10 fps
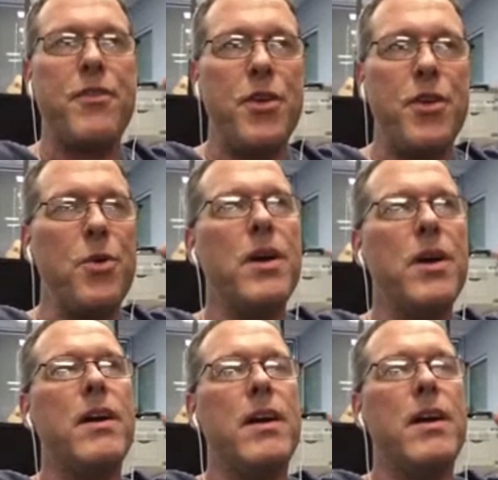You
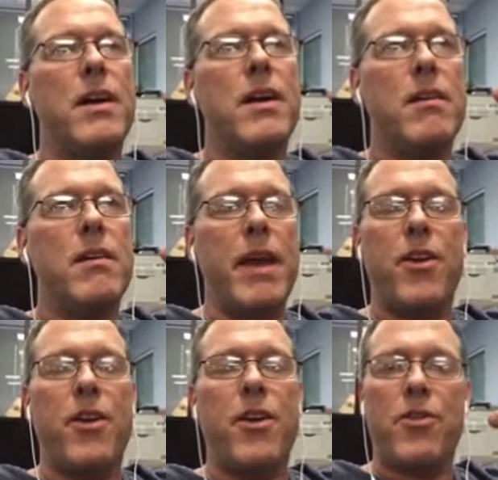have to
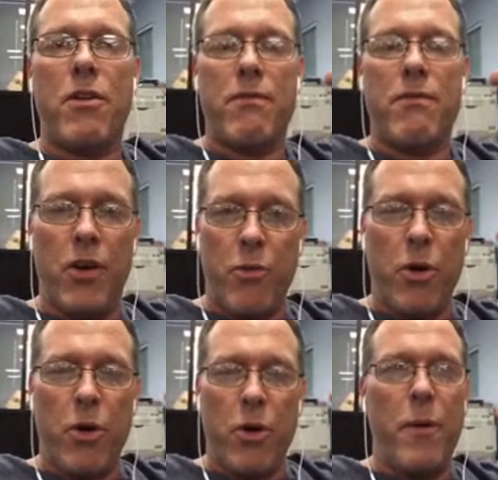make
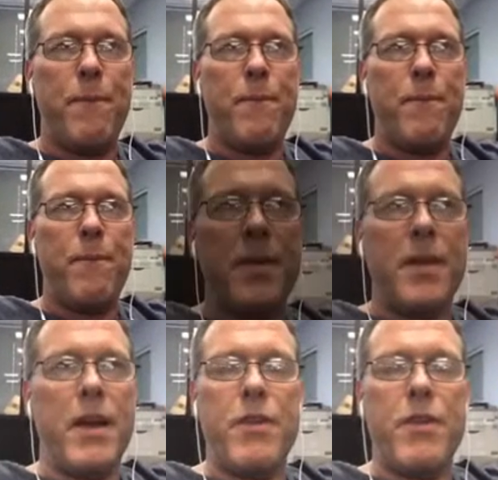yourself vulnerable
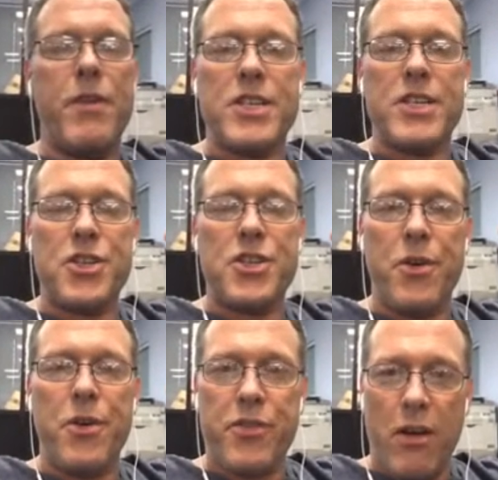if you're
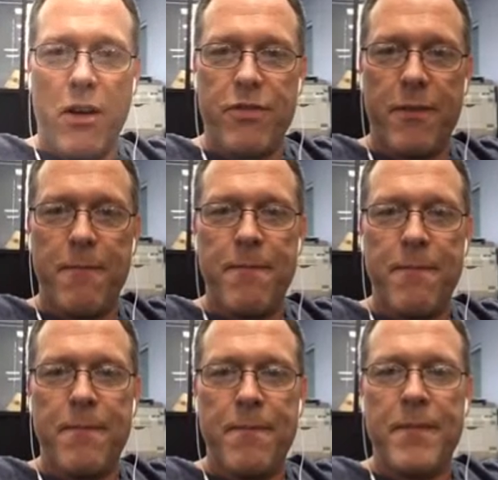going to show
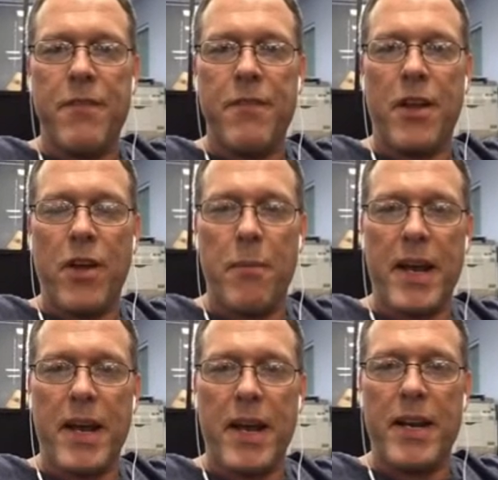yourself, if
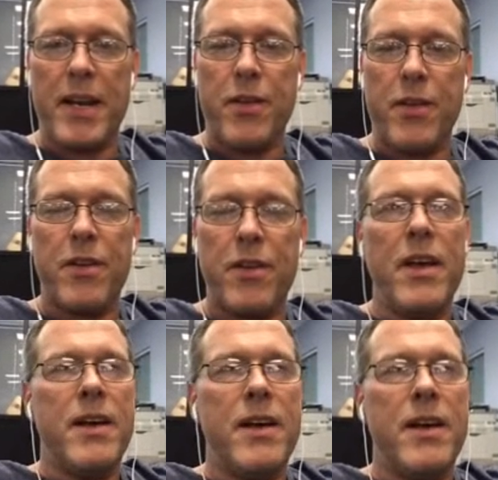you're going to try to make a
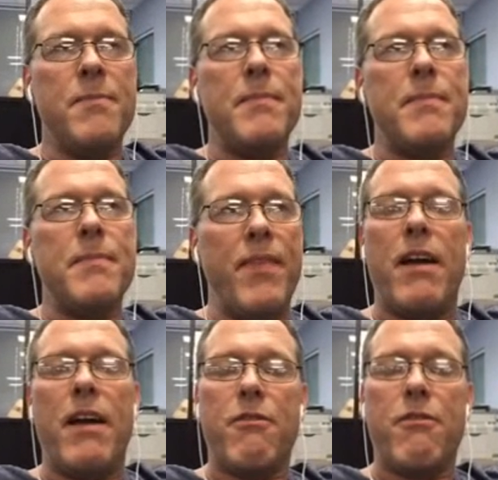difference.
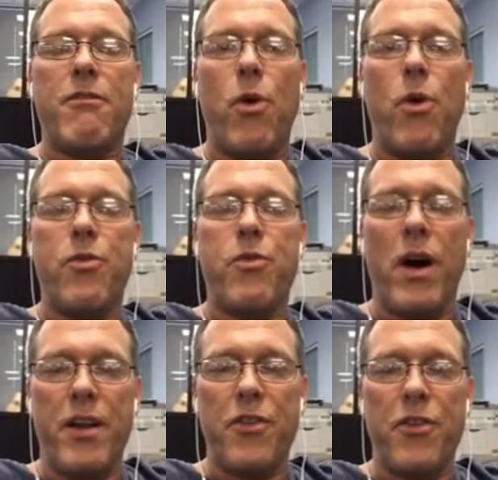And that
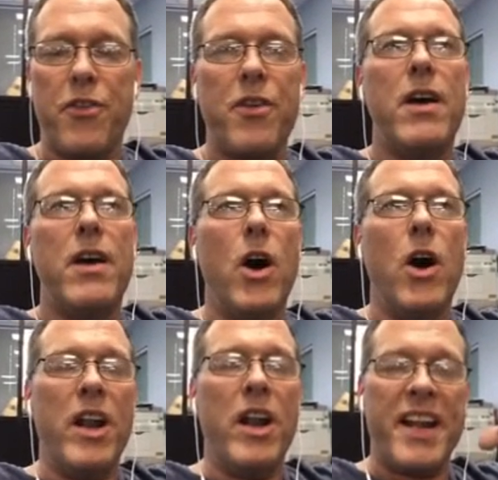4th one is
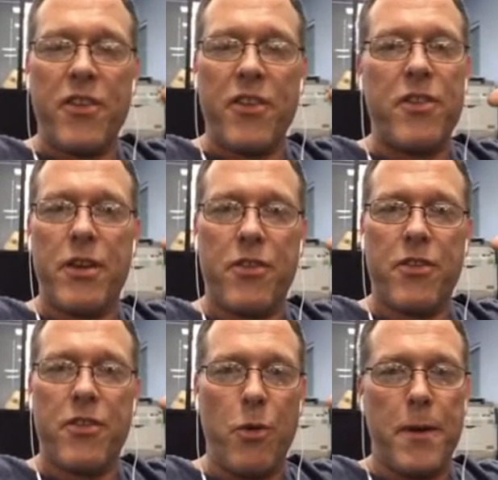a
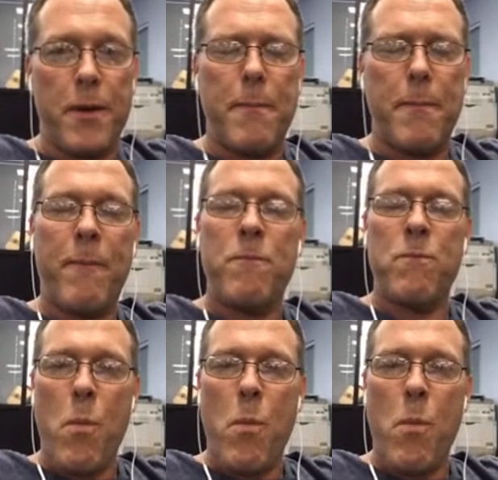willingness to look stupid.